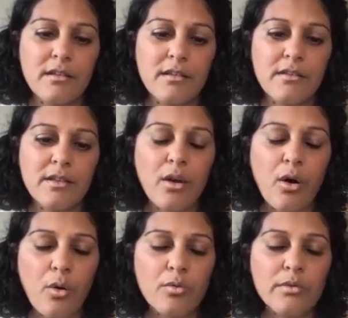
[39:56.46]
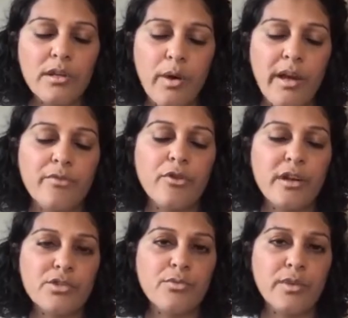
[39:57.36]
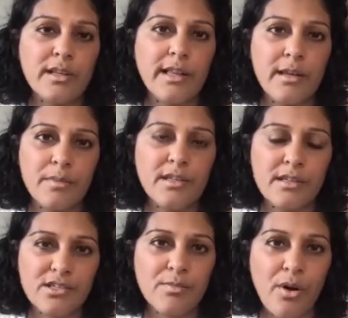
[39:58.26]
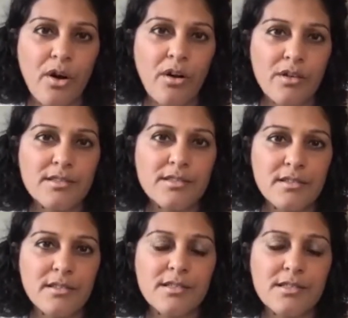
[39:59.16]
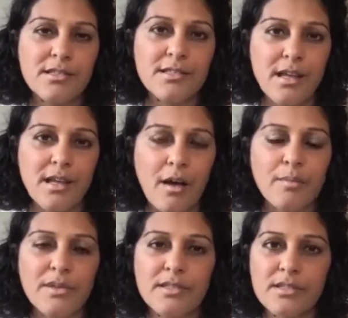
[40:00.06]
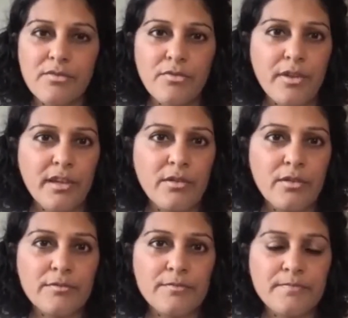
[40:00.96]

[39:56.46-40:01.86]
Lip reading: the only way for us to reclaim it is to pause, is to stop, is to feel,